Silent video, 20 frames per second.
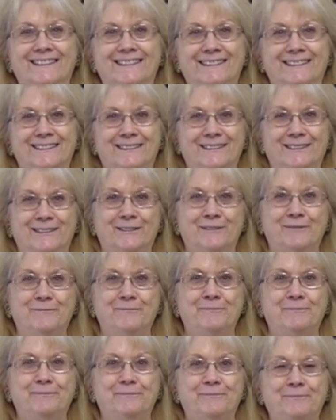
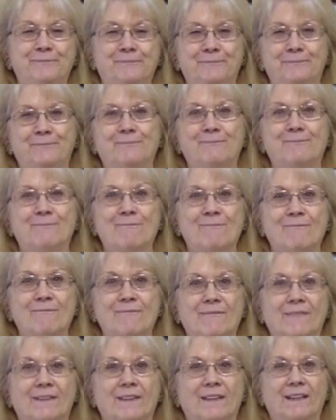
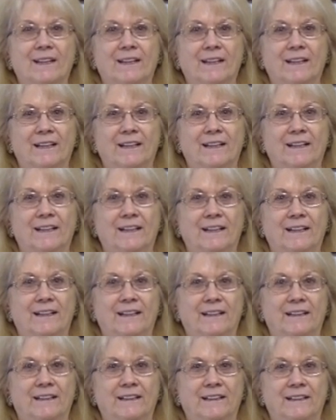
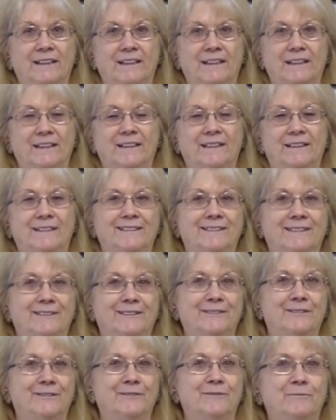
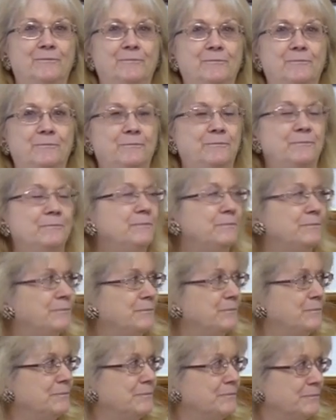
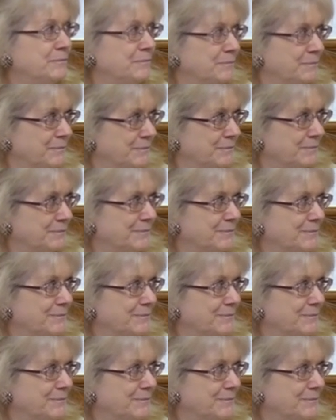The person shown says nothing.